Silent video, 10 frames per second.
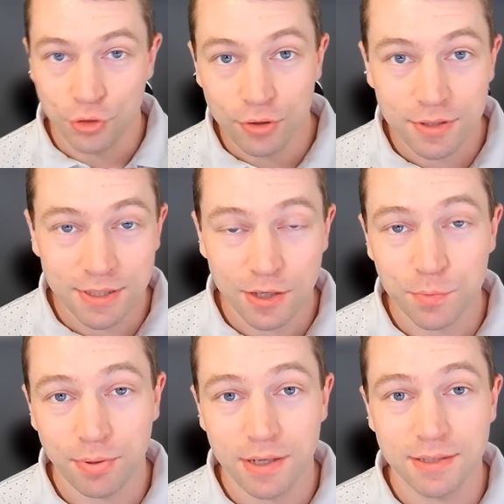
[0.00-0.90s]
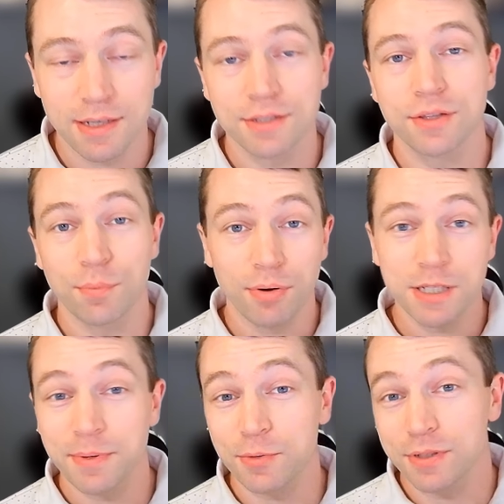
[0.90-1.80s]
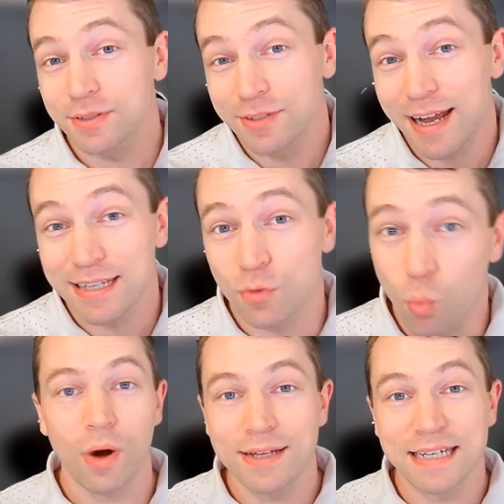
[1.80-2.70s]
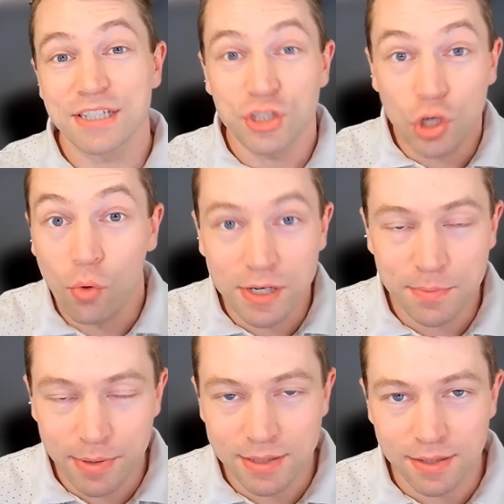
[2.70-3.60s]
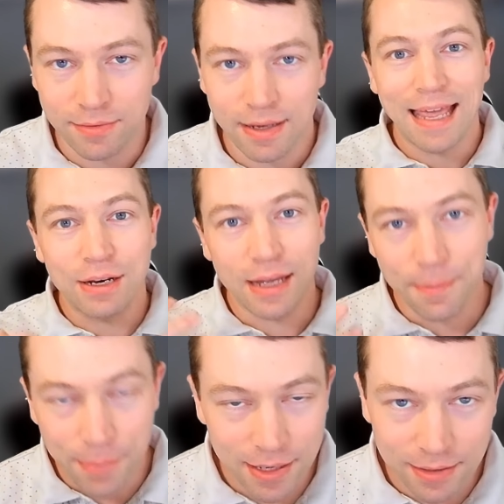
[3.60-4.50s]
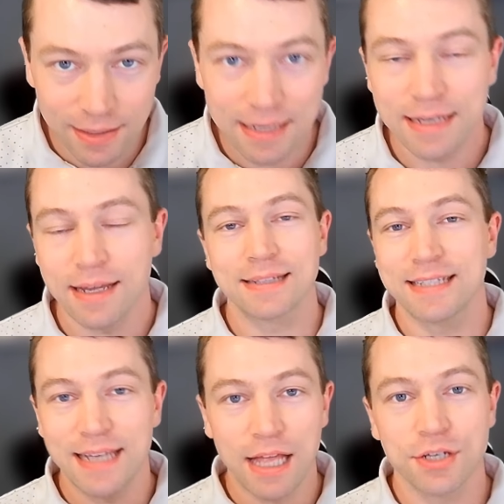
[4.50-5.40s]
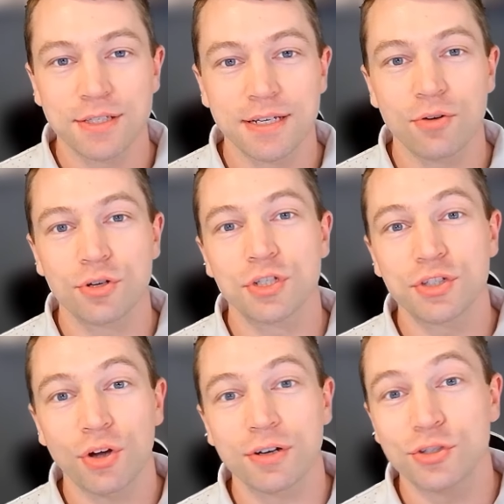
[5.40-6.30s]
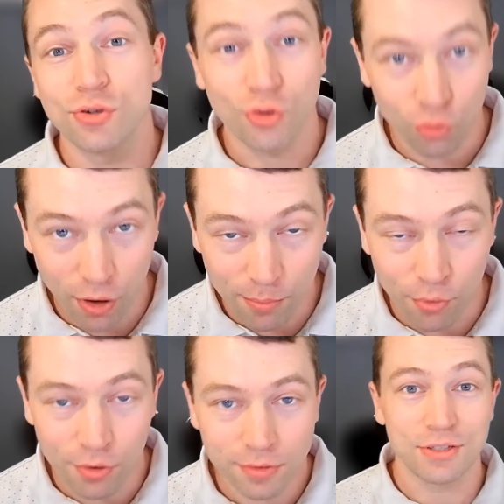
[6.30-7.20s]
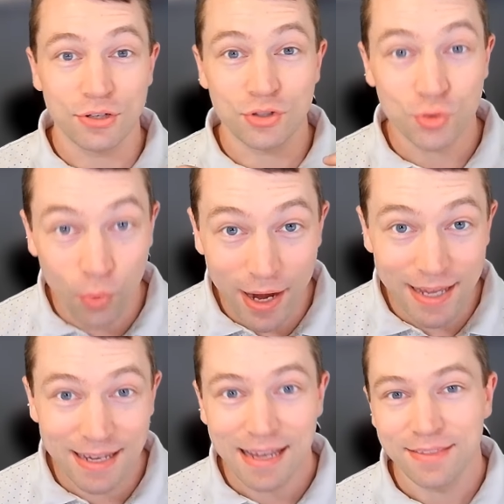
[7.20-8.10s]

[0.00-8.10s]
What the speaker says: During the sales process, the prospect is going to ask, why is it so expensive? And immediately I see agency owners start to crumble. They start sweating.